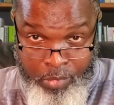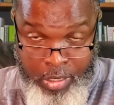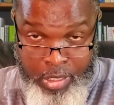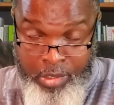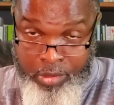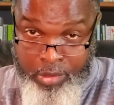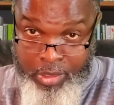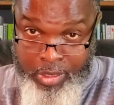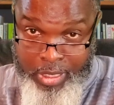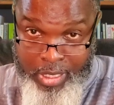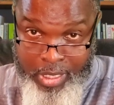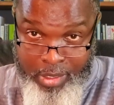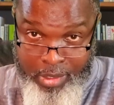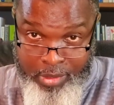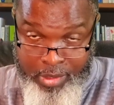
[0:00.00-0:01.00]
is a
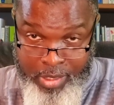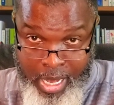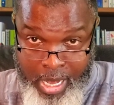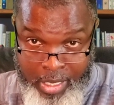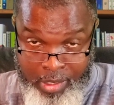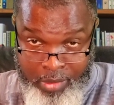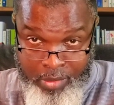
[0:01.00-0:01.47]
Kenizzite.